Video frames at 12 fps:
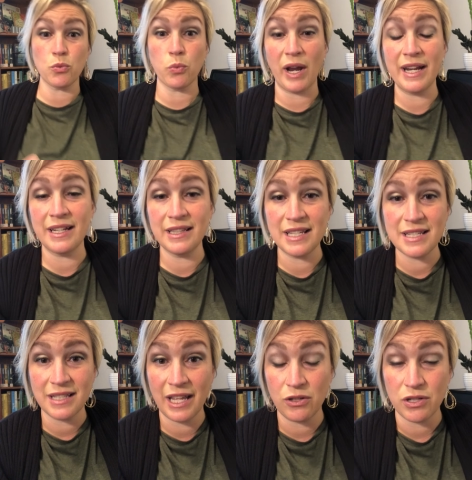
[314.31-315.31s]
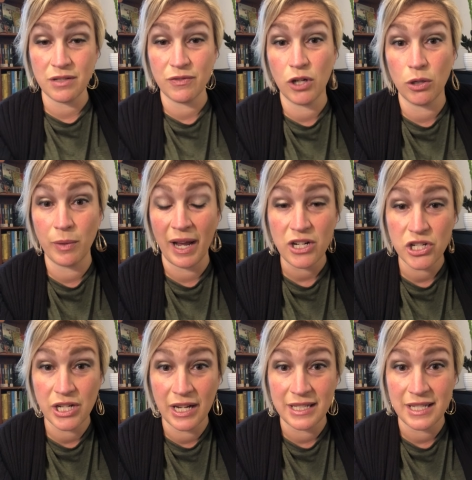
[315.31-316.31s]
writing these letters of
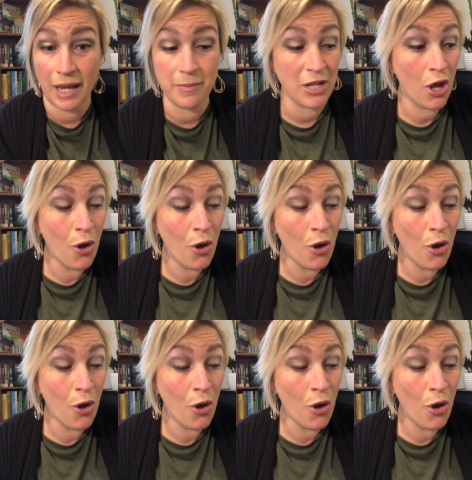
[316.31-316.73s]
correction at times?